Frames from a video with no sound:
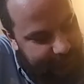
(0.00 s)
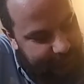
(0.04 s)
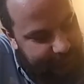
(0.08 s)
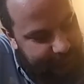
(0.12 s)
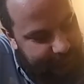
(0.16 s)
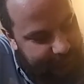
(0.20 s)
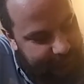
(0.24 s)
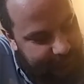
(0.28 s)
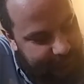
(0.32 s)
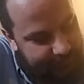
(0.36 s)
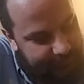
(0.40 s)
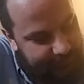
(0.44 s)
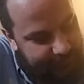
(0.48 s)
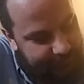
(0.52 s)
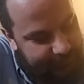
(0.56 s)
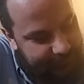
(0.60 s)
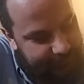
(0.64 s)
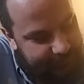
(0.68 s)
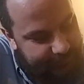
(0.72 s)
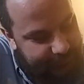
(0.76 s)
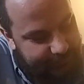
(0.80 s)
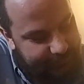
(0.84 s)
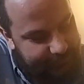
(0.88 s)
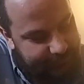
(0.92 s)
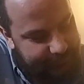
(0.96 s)

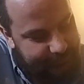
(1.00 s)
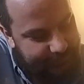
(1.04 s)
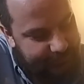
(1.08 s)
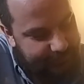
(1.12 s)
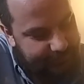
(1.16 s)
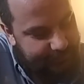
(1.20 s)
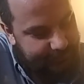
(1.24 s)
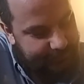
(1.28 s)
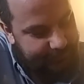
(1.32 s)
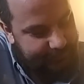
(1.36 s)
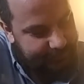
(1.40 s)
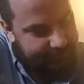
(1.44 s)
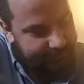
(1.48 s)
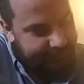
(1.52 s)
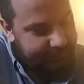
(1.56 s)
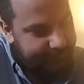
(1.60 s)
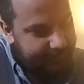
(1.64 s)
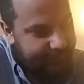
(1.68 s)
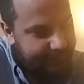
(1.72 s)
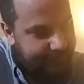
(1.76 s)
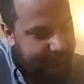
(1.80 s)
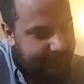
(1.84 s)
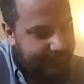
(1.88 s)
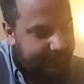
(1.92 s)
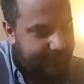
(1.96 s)

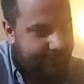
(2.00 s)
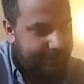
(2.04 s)
Nothing is said.